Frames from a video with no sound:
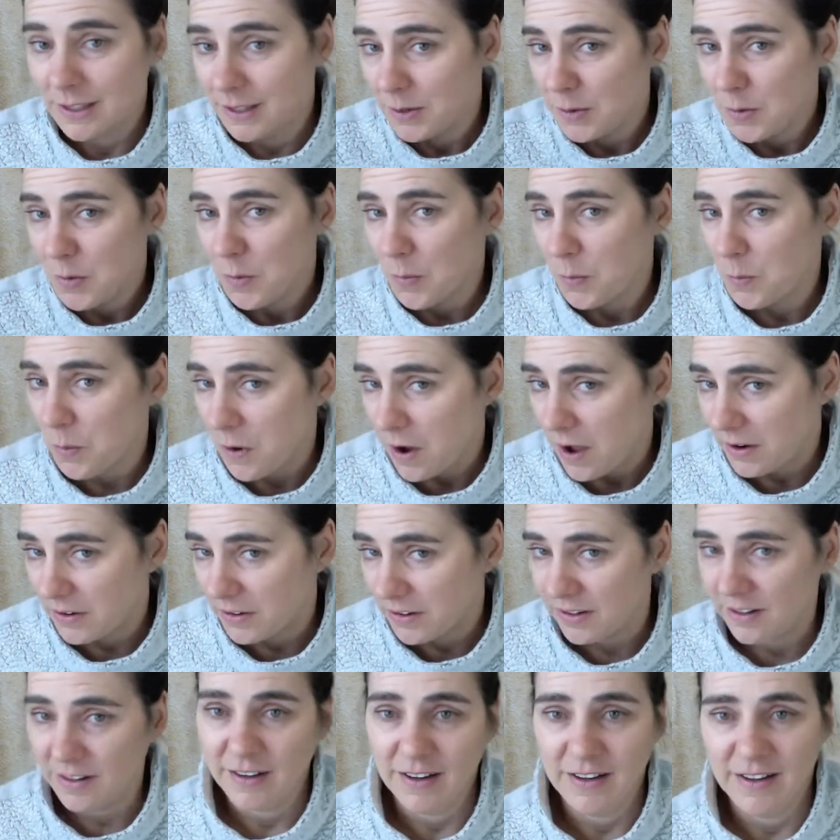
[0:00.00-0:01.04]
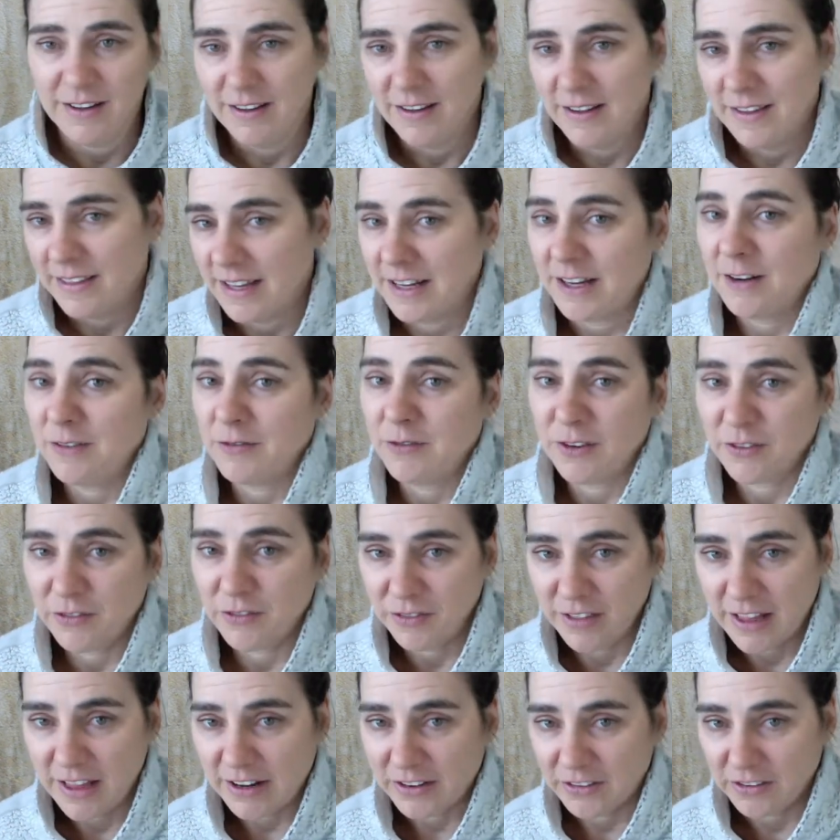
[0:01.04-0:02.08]
Water. Think of
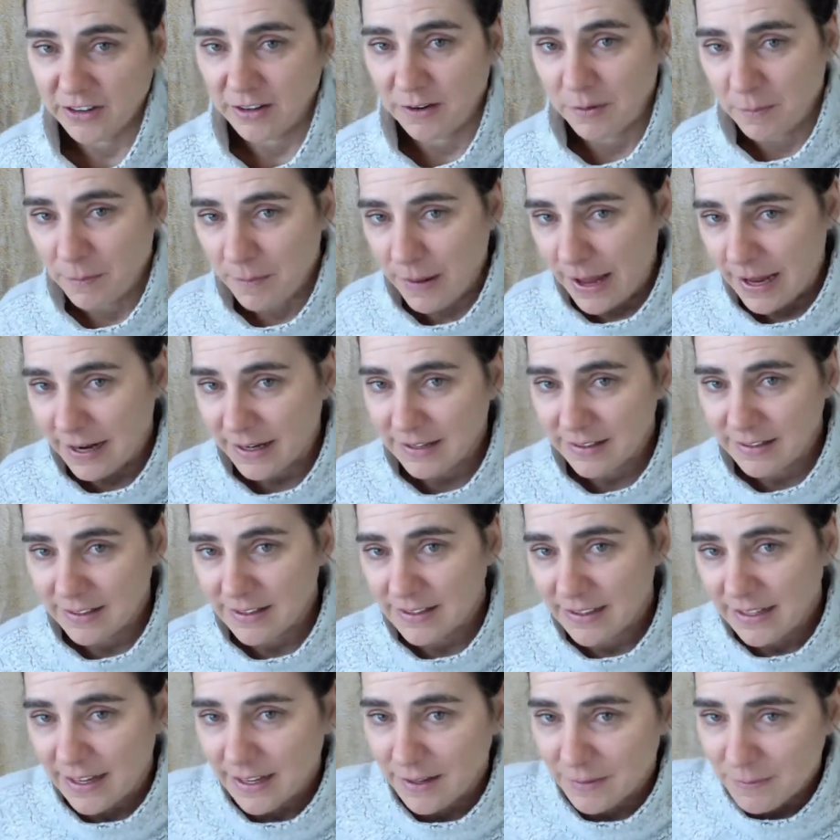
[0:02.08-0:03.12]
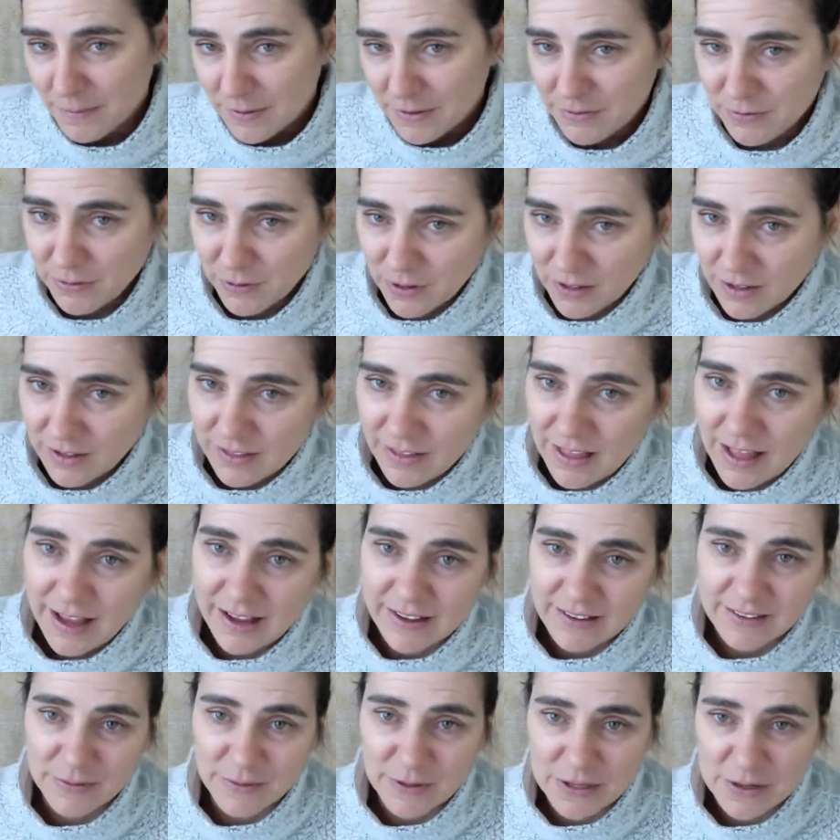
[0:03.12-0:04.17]
reflection. Back in the day, before
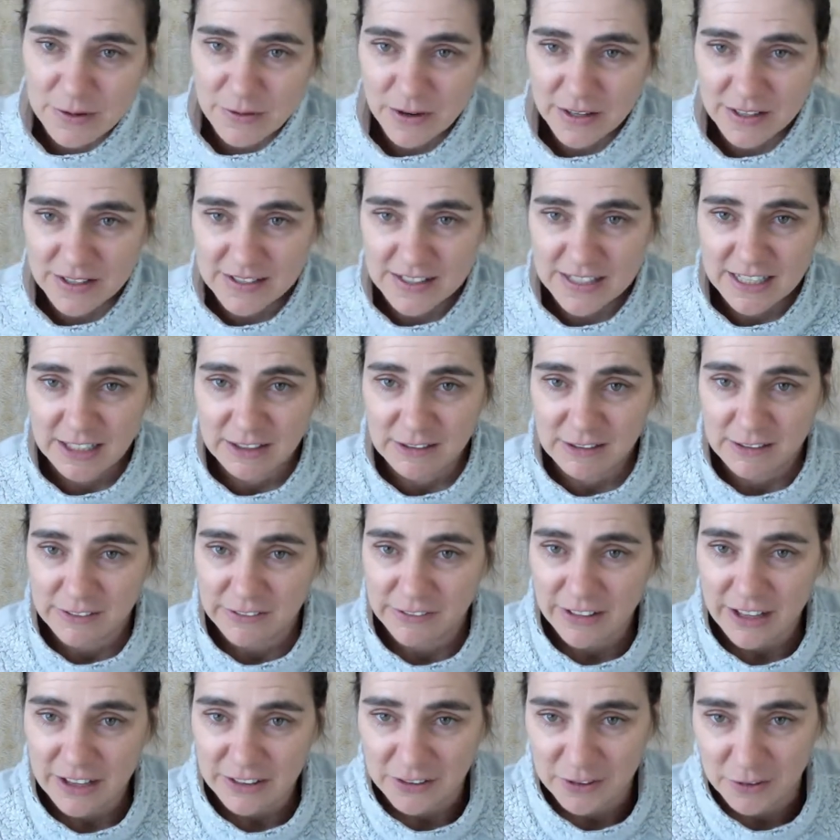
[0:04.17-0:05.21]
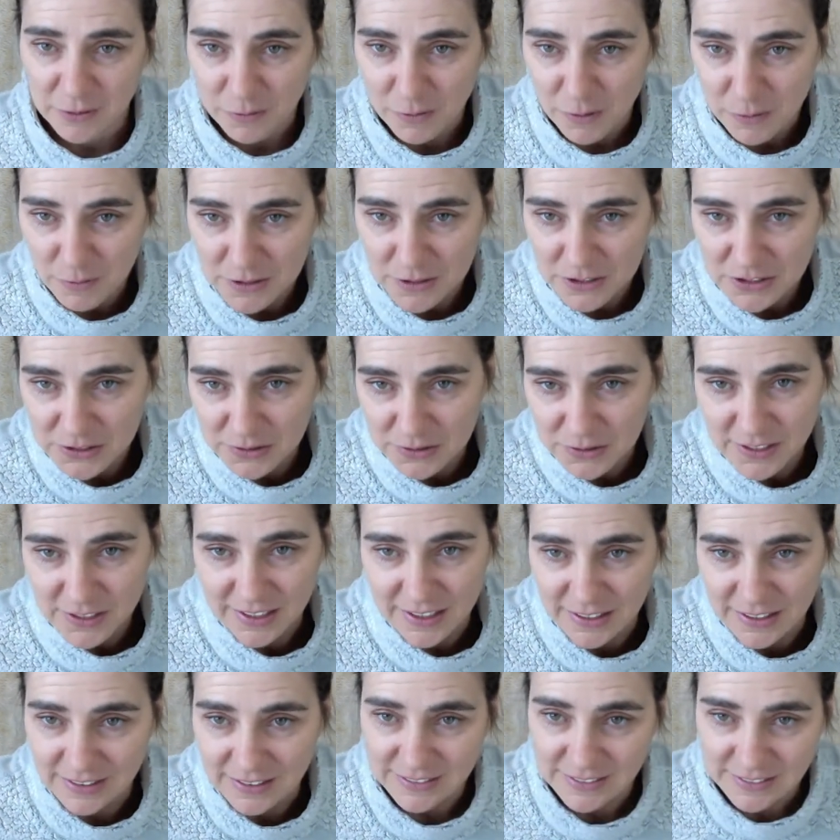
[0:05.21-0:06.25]
glass, when you wanted to see your reflection, what would you look
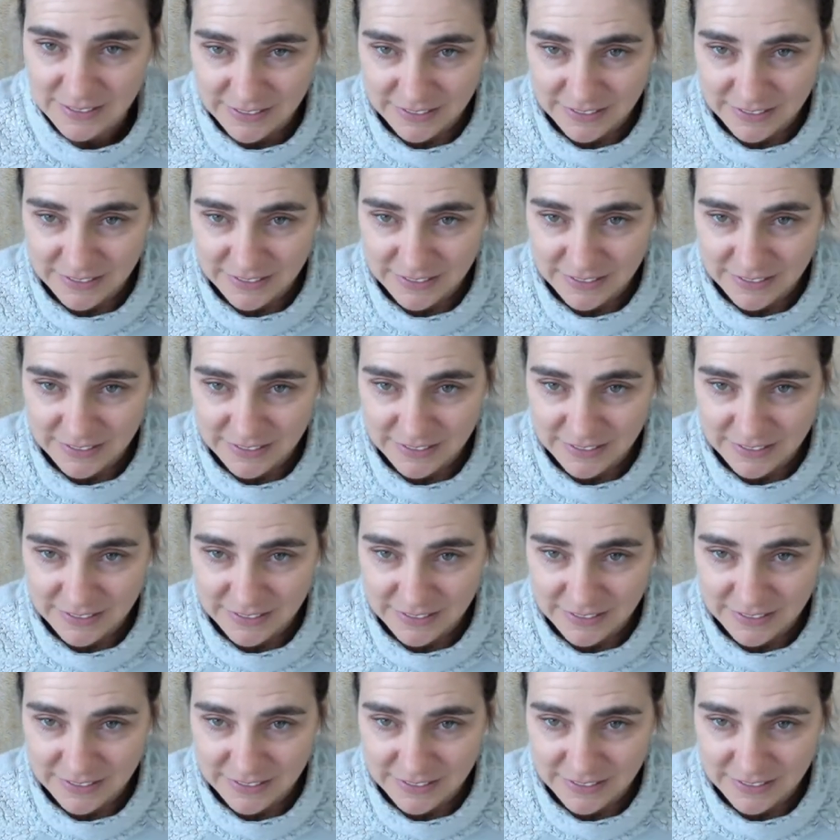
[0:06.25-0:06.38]
in?